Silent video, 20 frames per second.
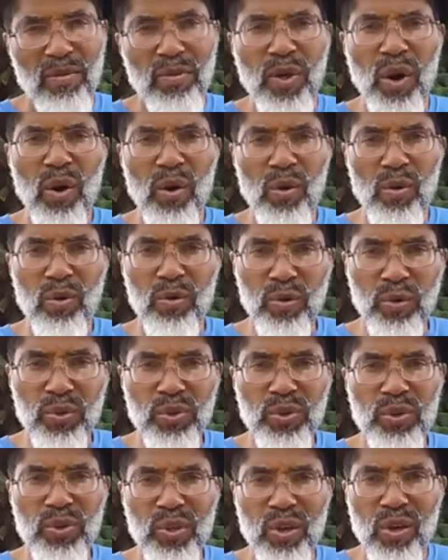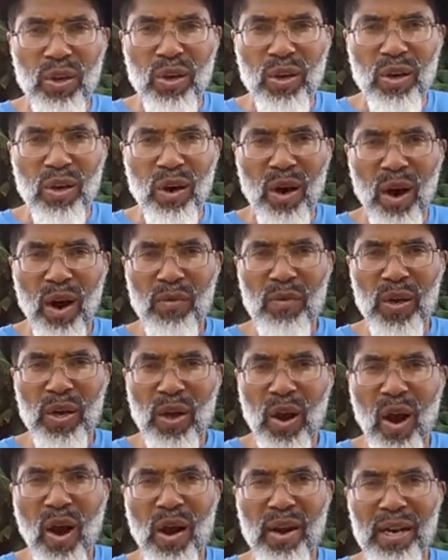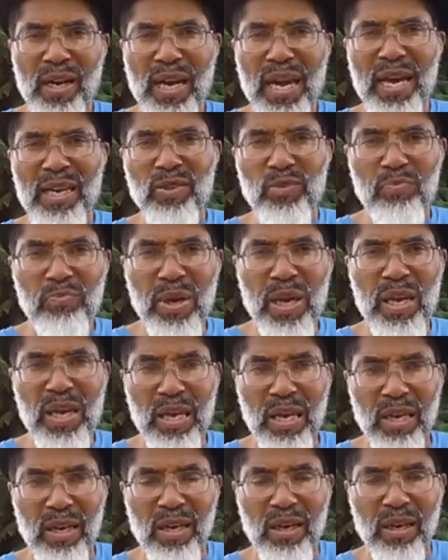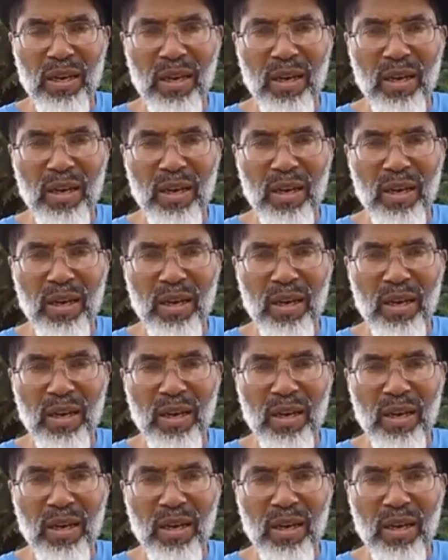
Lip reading: those are regarded as being